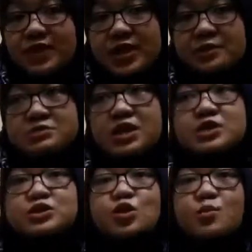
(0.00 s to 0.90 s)
Phillips
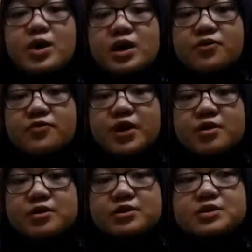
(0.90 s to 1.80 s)
and Somali
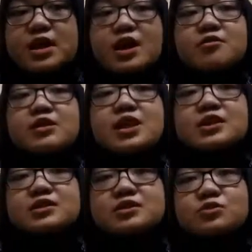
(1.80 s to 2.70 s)
Ferris are
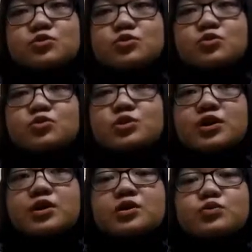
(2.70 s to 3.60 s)
reluctant
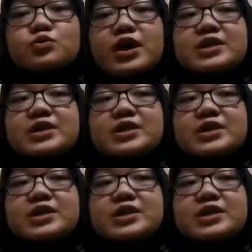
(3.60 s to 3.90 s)
to